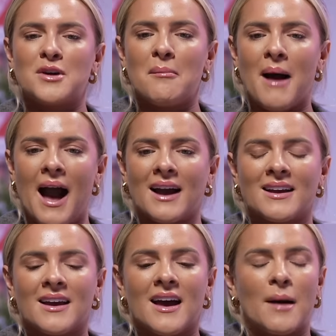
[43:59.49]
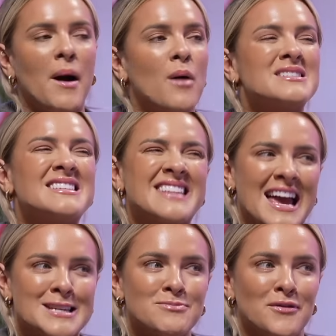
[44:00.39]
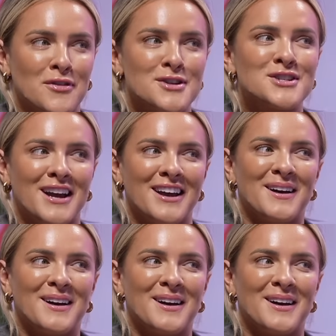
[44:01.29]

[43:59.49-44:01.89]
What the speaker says: come back, but I was desperate for a shit.